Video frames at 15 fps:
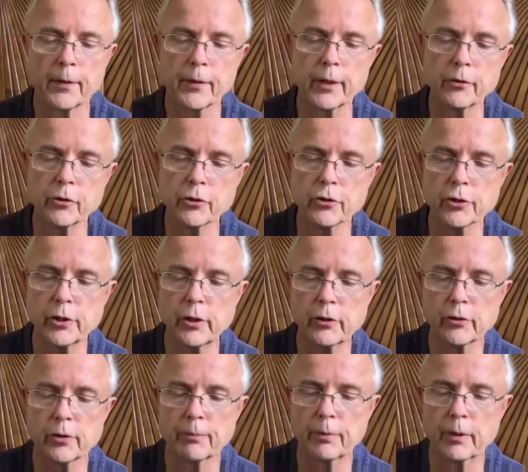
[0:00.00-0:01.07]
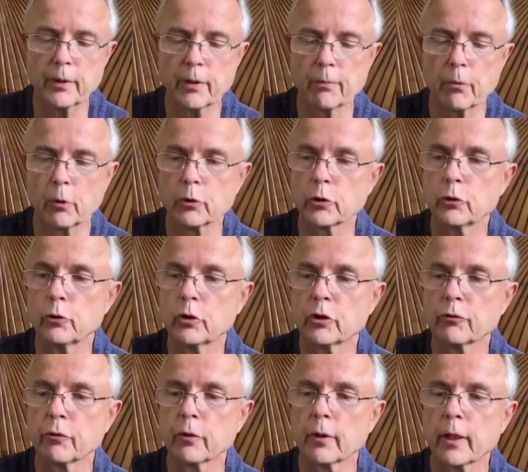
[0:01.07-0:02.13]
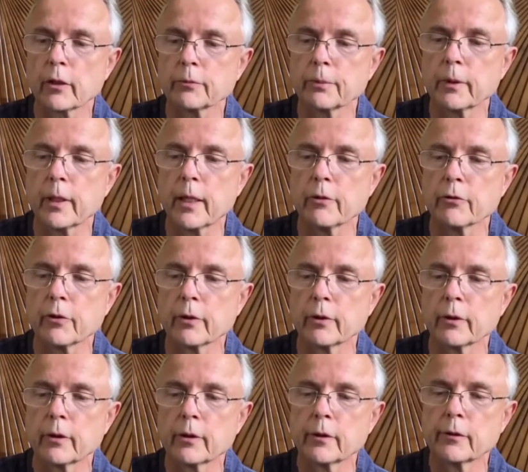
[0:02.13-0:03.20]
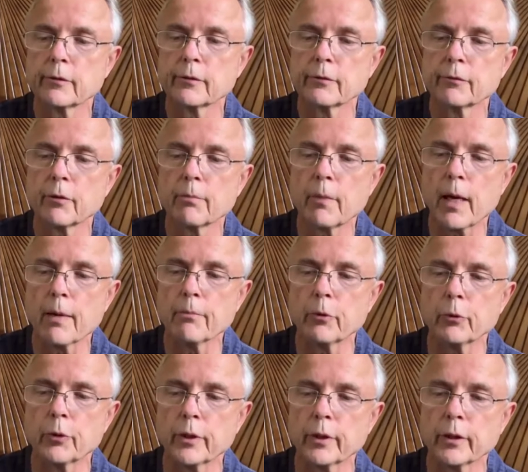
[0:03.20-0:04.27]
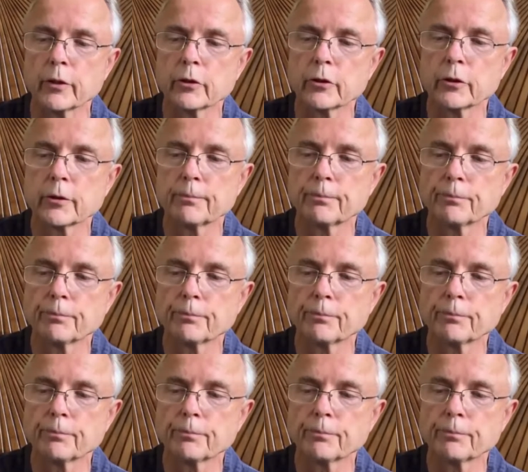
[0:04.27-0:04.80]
they just cease to be the most useful explanation for my moodiness.